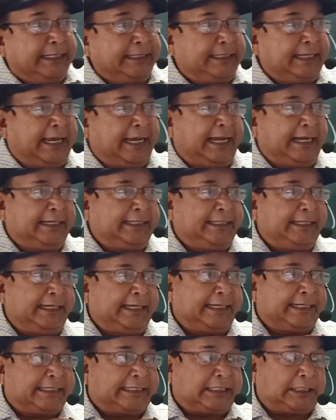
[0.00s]
that
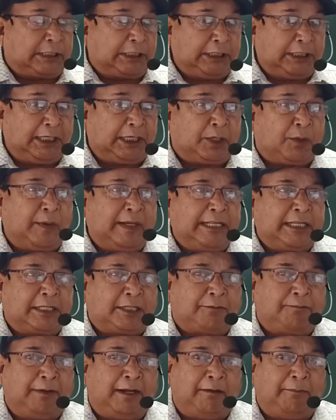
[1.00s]
their sequence
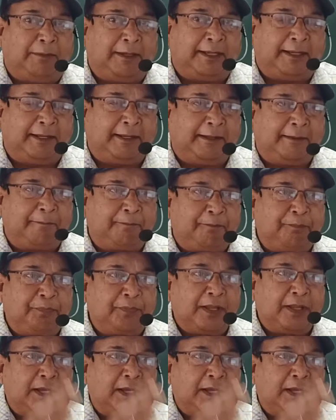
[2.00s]
will be